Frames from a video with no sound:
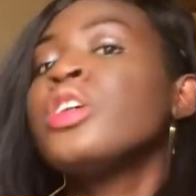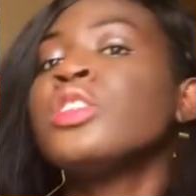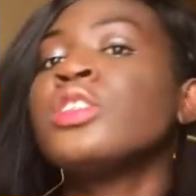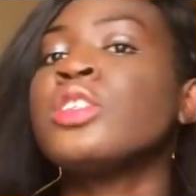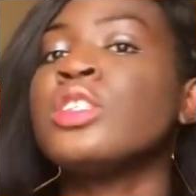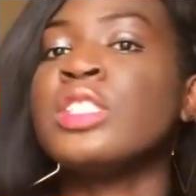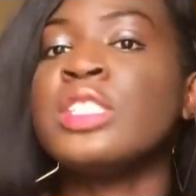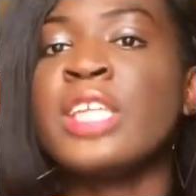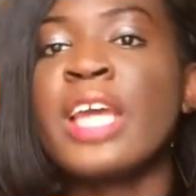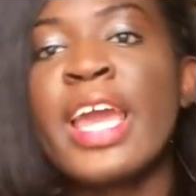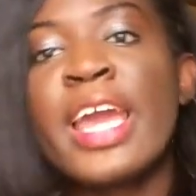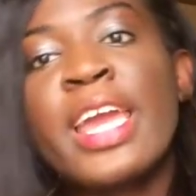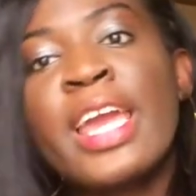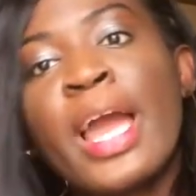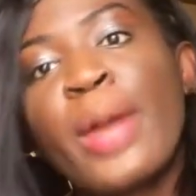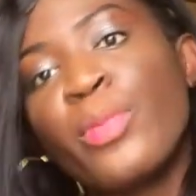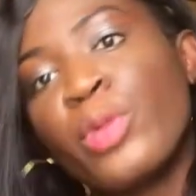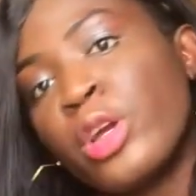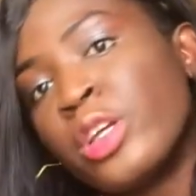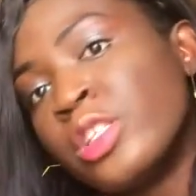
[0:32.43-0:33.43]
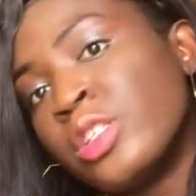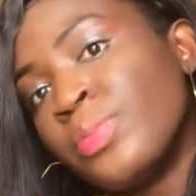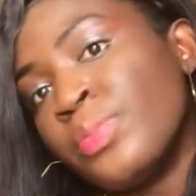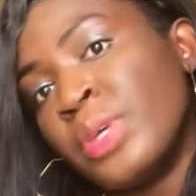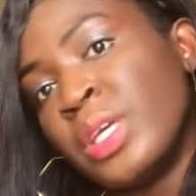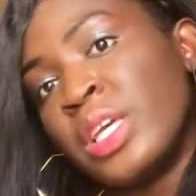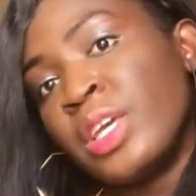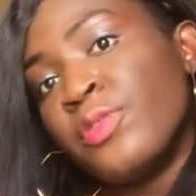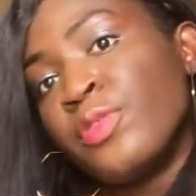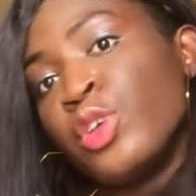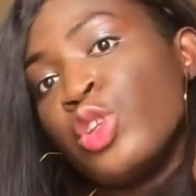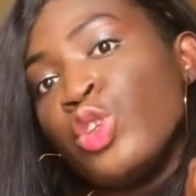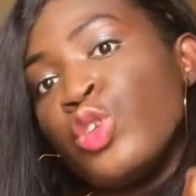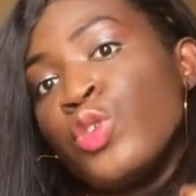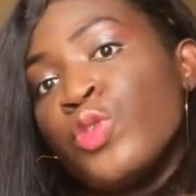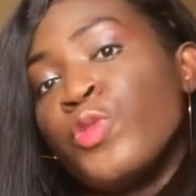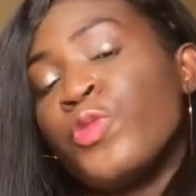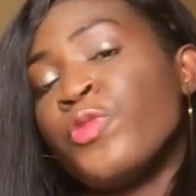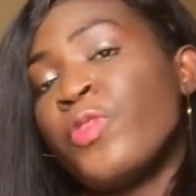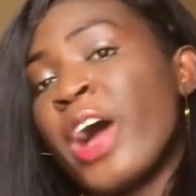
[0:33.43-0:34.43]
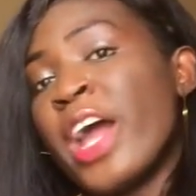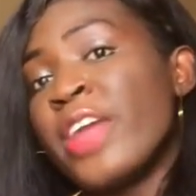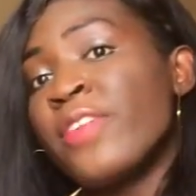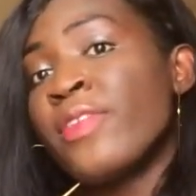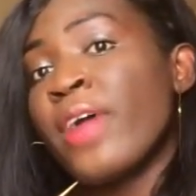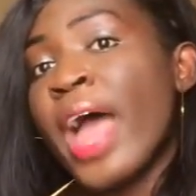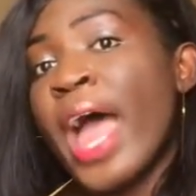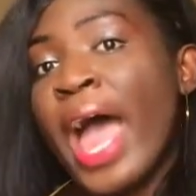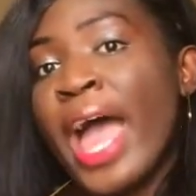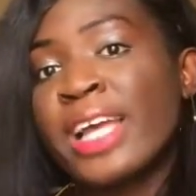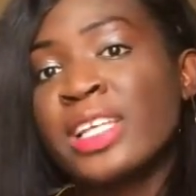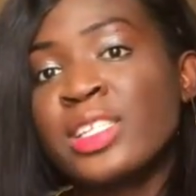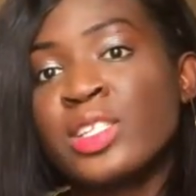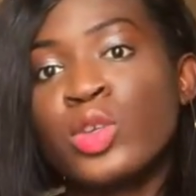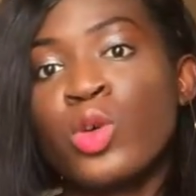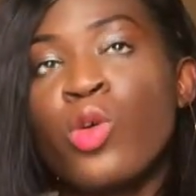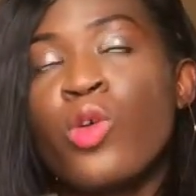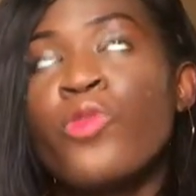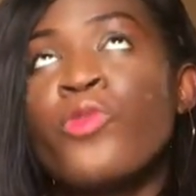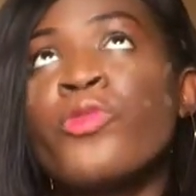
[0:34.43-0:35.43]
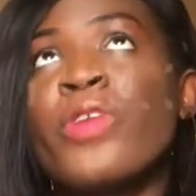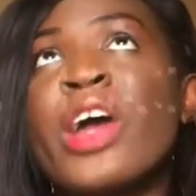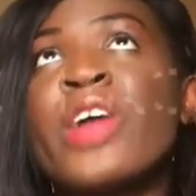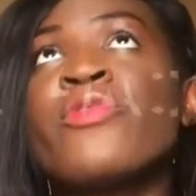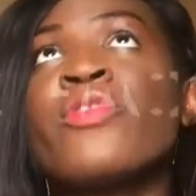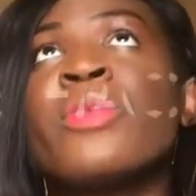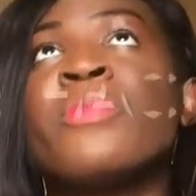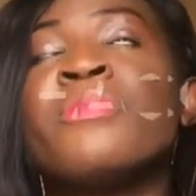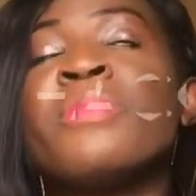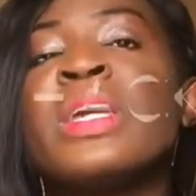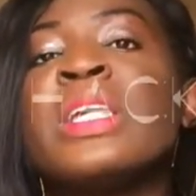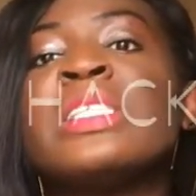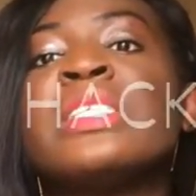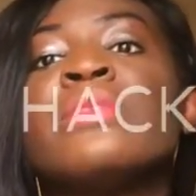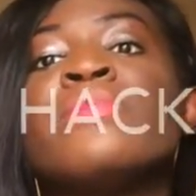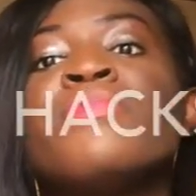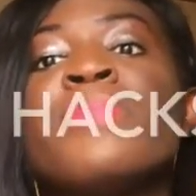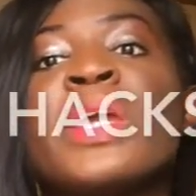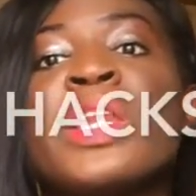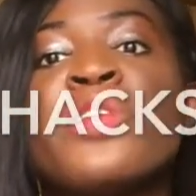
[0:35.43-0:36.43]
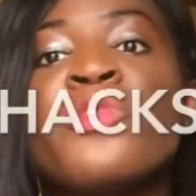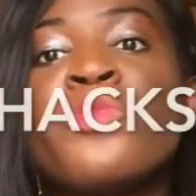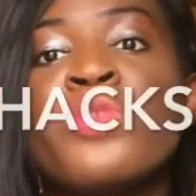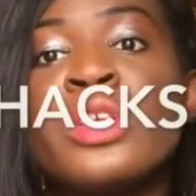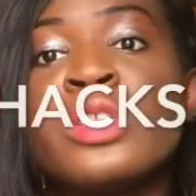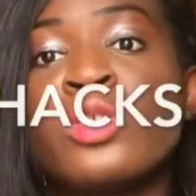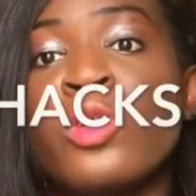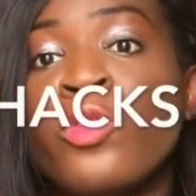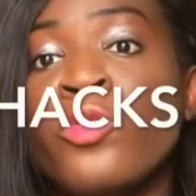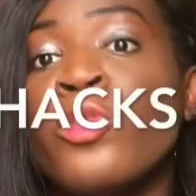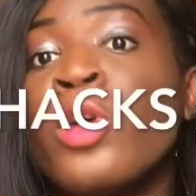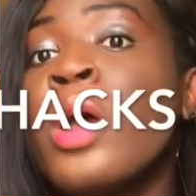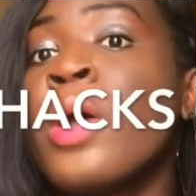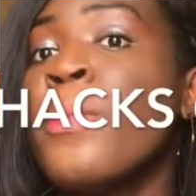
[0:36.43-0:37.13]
Today, I'm going to be giving you 5 hacks or 5 amazing benefits of